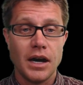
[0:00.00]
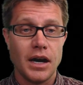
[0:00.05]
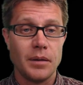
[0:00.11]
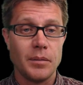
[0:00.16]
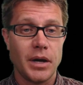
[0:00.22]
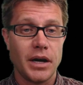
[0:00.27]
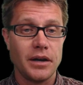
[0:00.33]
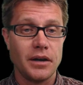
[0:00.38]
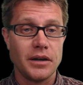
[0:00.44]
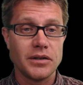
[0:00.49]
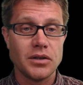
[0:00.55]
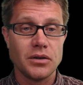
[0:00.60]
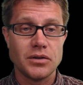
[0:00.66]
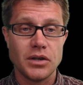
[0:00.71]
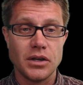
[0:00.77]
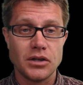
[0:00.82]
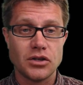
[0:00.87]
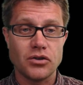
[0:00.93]
Um, I
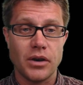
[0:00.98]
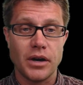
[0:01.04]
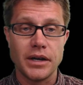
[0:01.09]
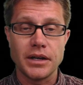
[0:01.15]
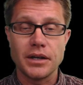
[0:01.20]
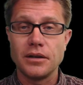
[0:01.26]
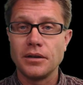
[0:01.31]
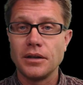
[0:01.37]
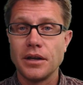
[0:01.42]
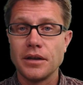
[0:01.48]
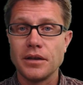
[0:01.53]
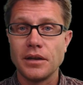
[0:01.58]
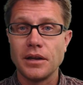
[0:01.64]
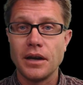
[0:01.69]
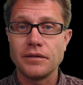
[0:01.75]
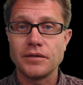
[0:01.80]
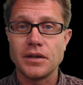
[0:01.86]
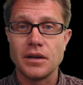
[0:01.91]
also see a triangle on
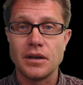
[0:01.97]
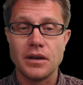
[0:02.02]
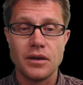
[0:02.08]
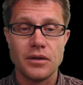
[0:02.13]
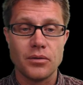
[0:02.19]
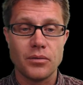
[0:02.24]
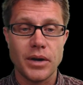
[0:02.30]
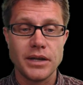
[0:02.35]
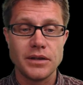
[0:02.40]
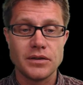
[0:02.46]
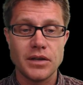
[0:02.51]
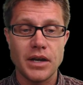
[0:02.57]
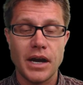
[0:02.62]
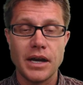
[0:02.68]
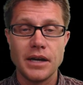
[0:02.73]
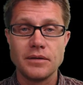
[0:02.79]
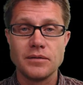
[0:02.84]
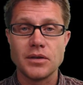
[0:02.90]
the left and on the right
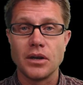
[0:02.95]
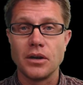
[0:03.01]
side.